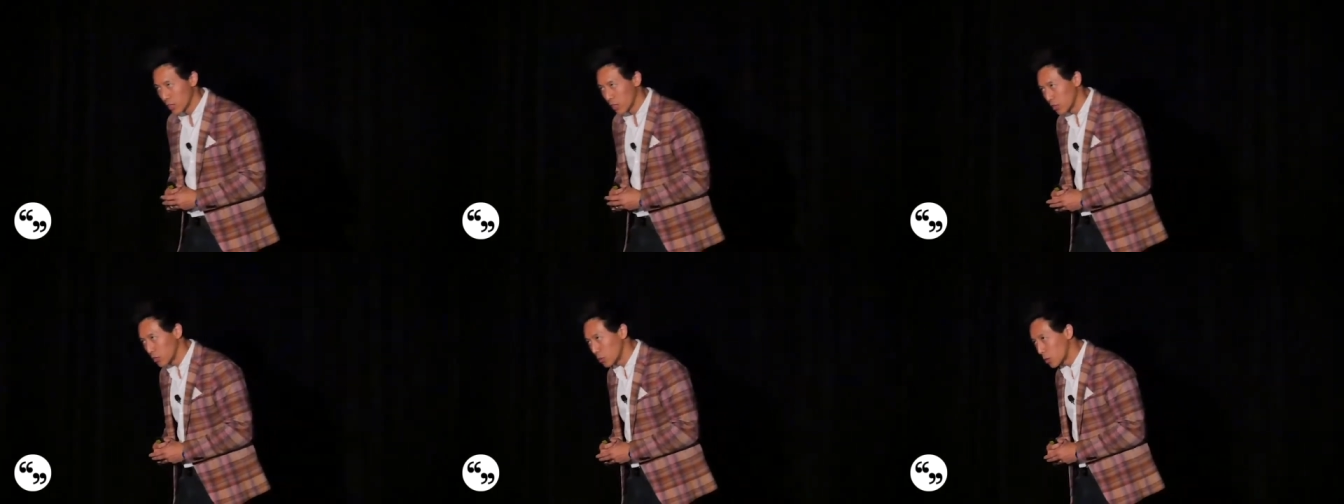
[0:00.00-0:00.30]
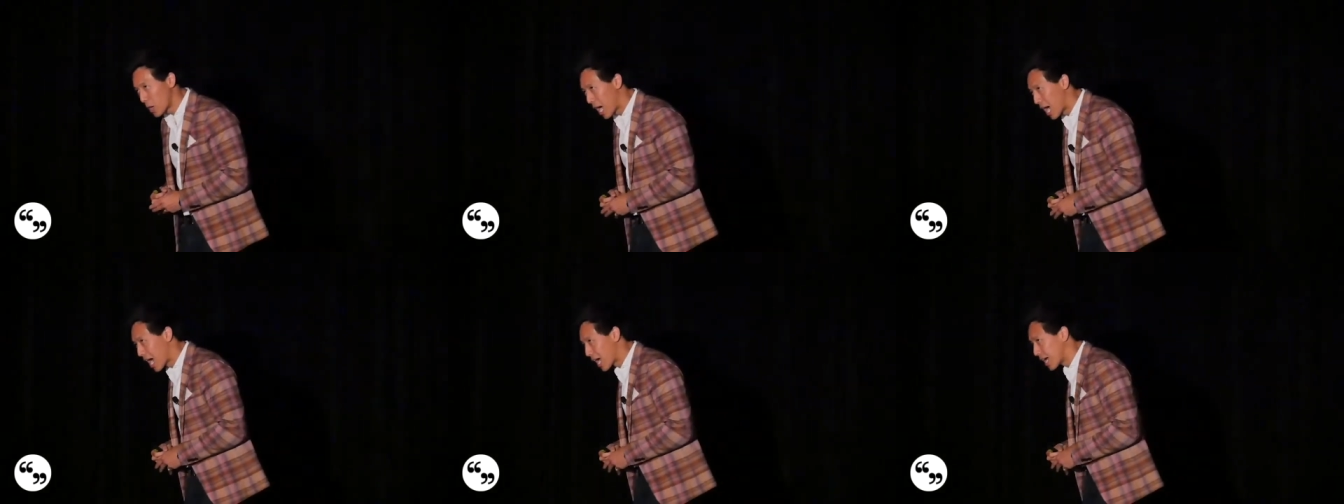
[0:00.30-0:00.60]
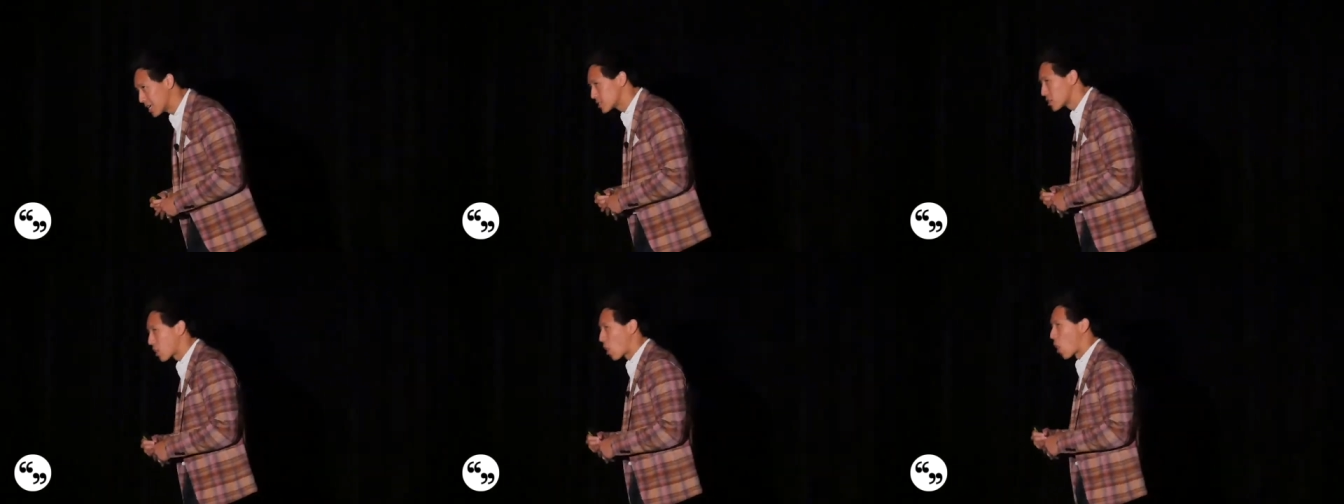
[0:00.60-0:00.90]
You
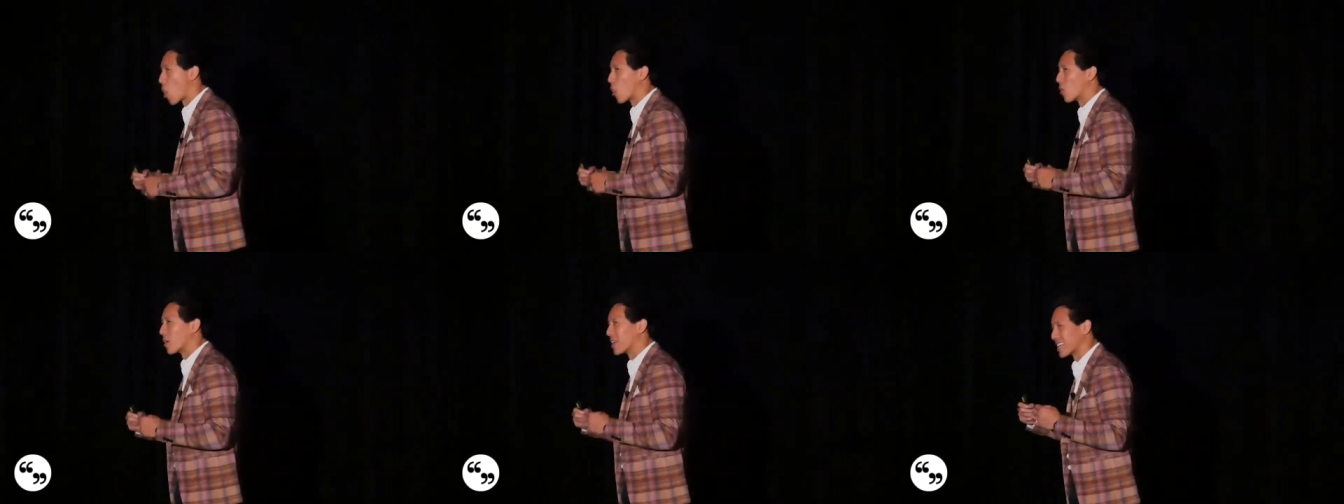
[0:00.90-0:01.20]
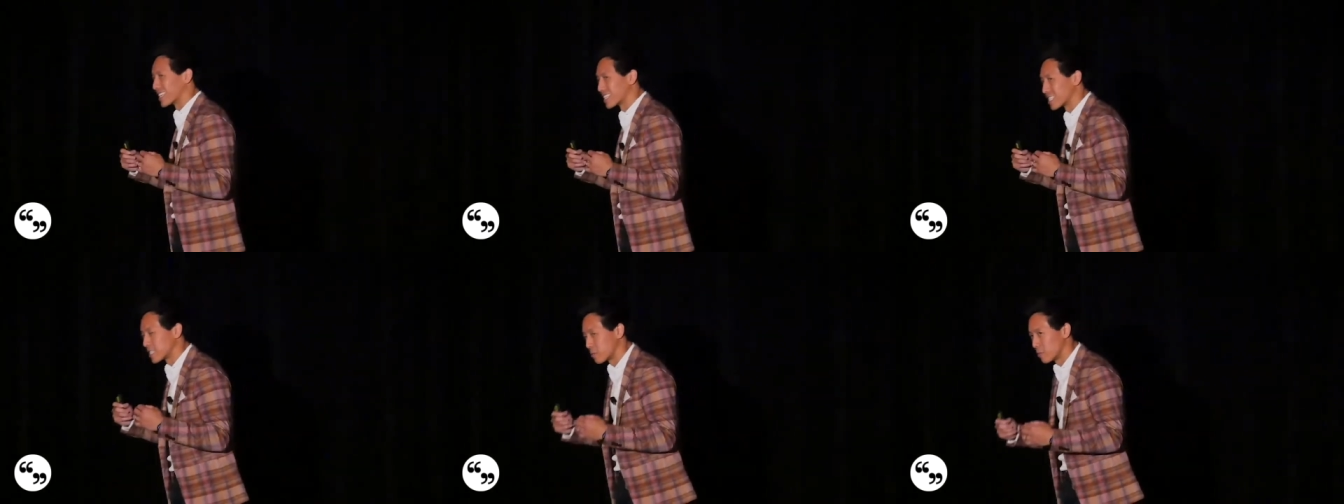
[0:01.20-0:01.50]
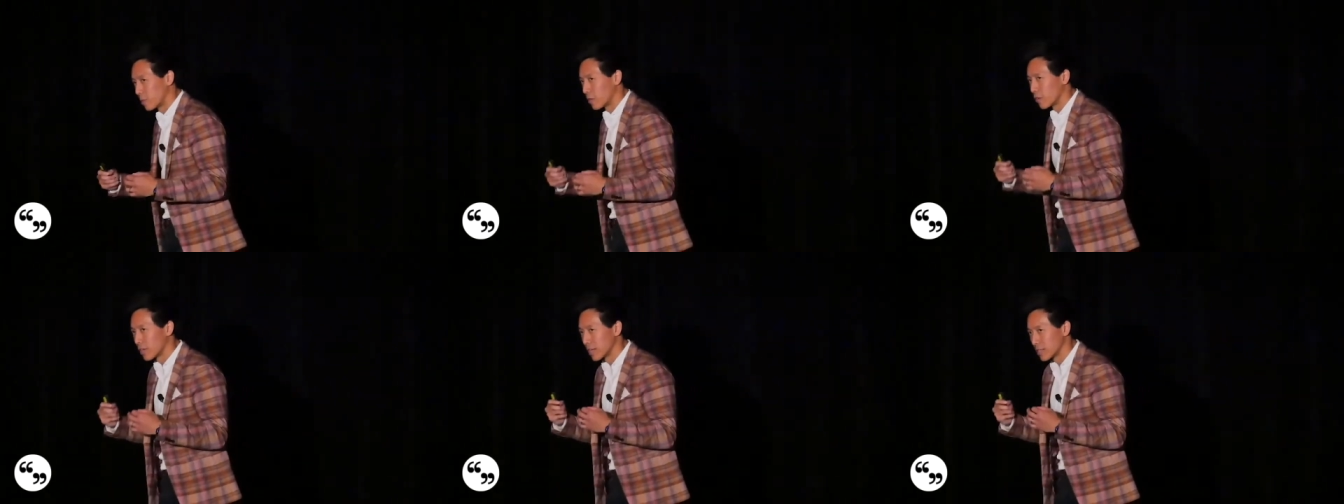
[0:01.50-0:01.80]
guys are an
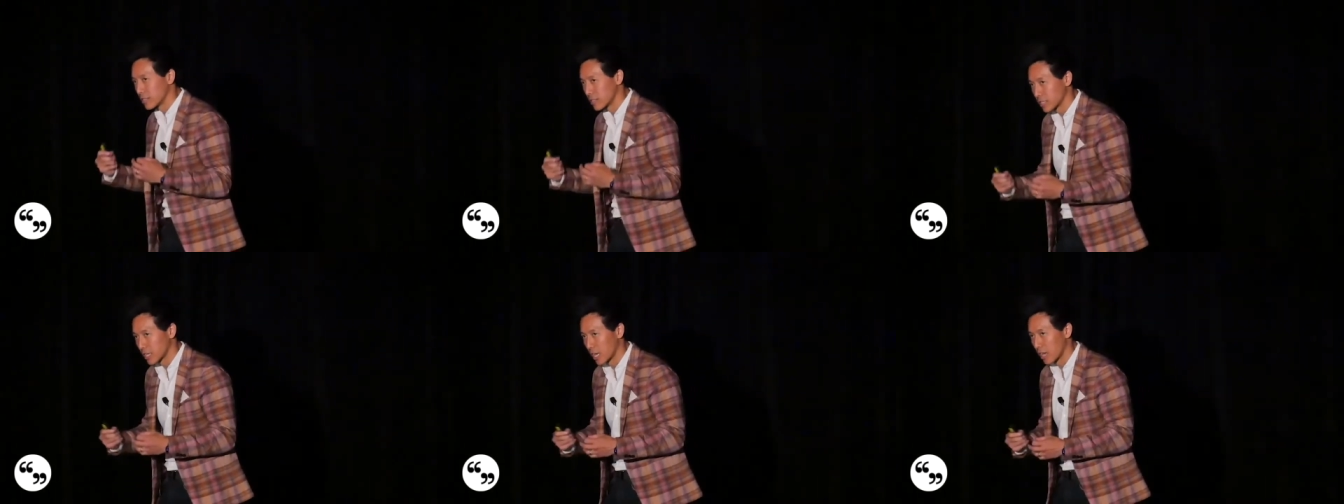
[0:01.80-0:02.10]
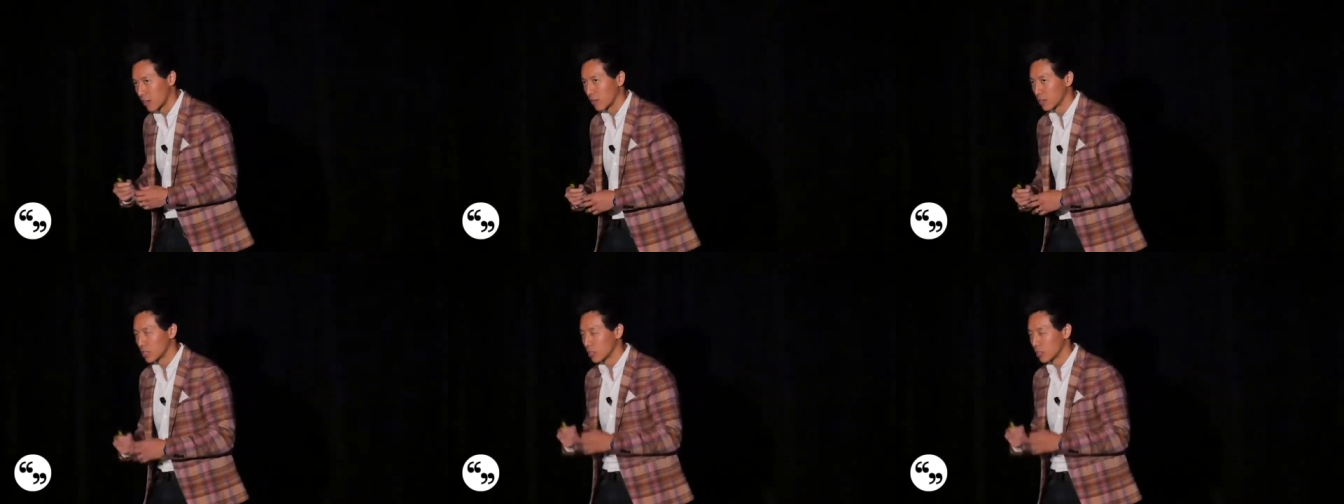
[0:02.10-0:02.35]
experience center.